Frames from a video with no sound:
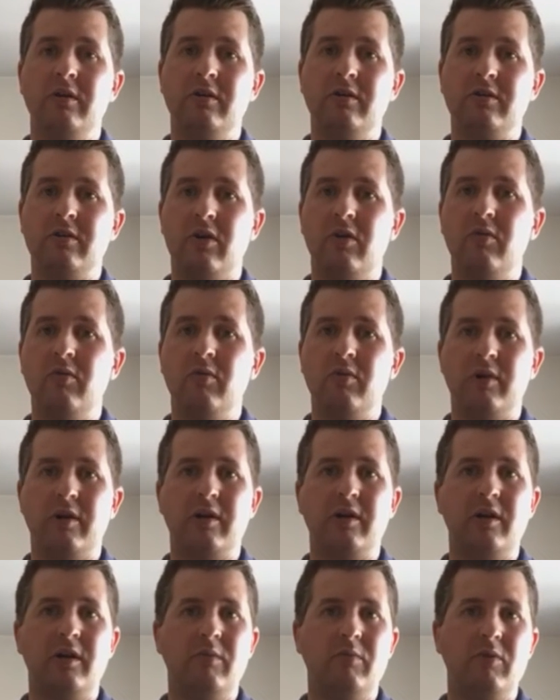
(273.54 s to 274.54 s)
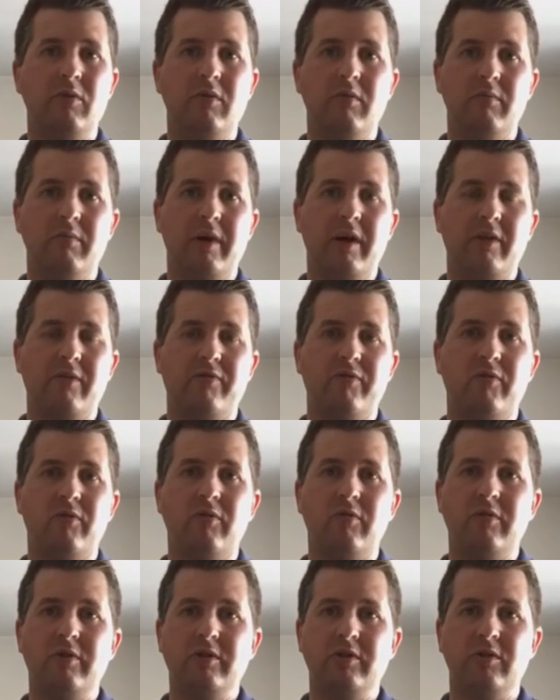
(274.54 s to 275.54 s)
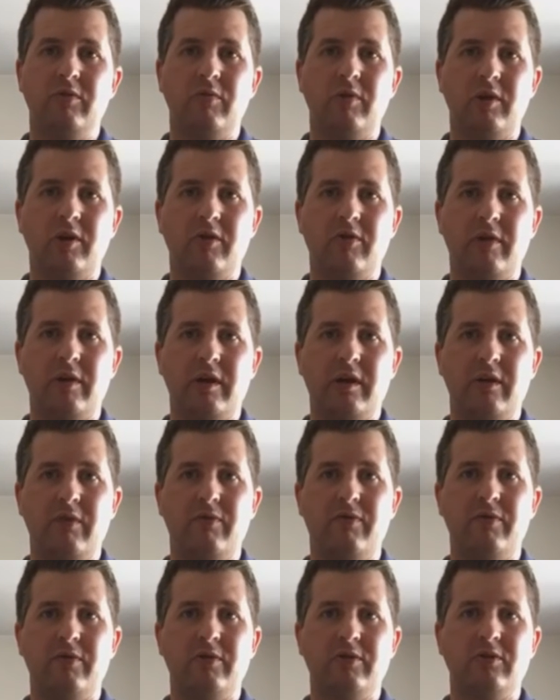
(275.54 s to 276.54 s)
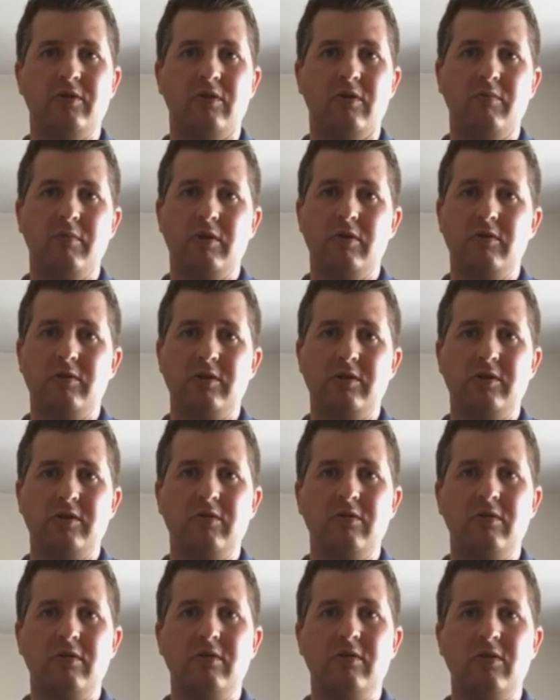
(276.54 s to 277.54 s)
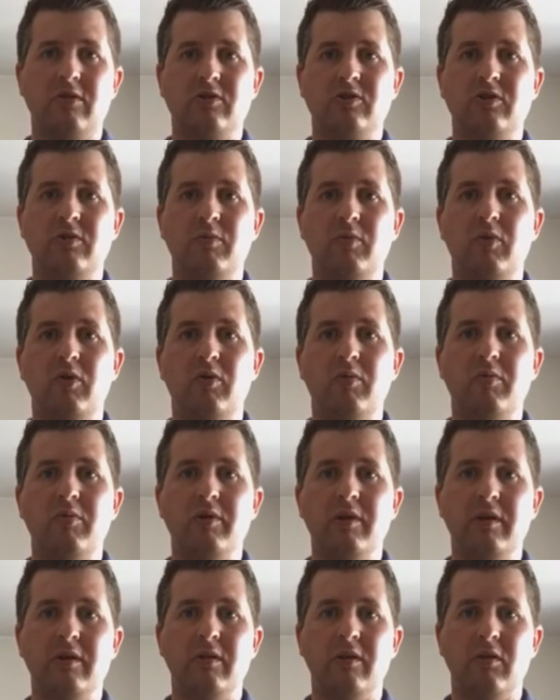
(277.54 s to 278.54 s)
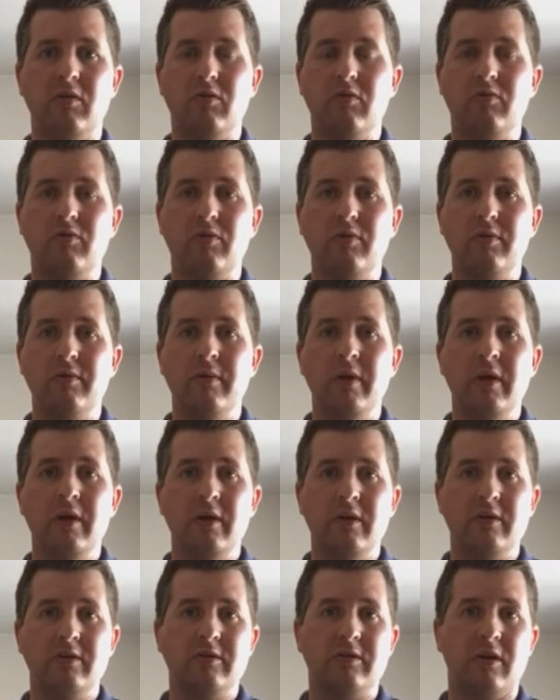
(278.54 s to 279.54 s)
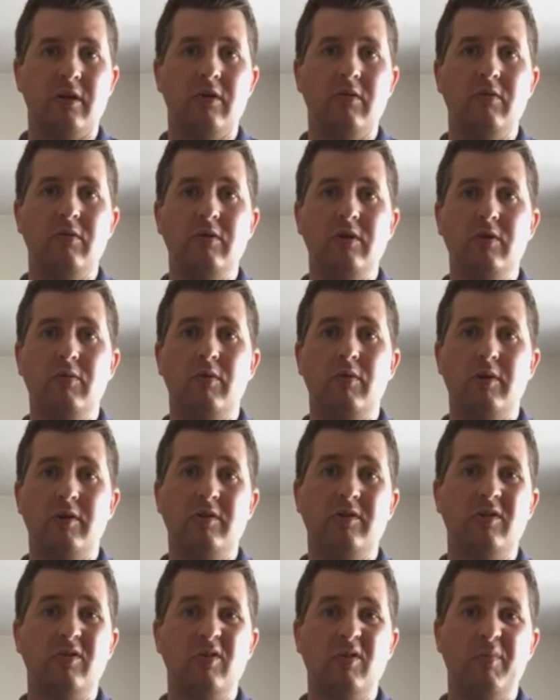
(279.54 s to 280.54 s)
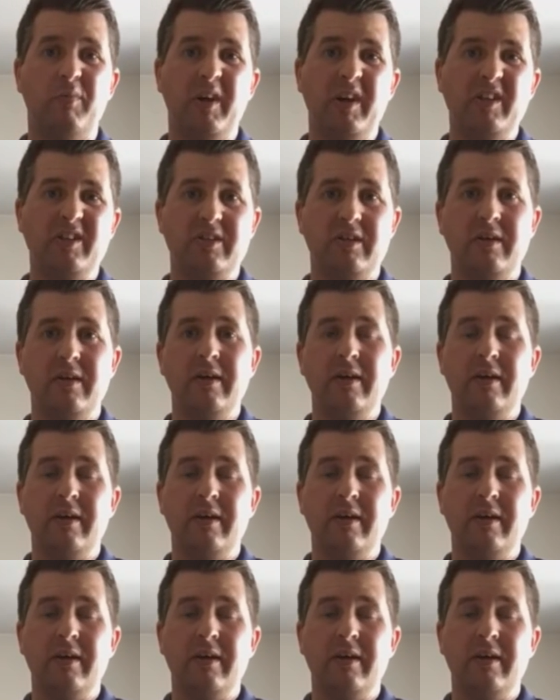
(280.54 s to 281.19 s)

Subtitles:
You don't want to keep going back for it. You want to crack it first time, because it's going to cost you more money in the long run. So you want to do your best.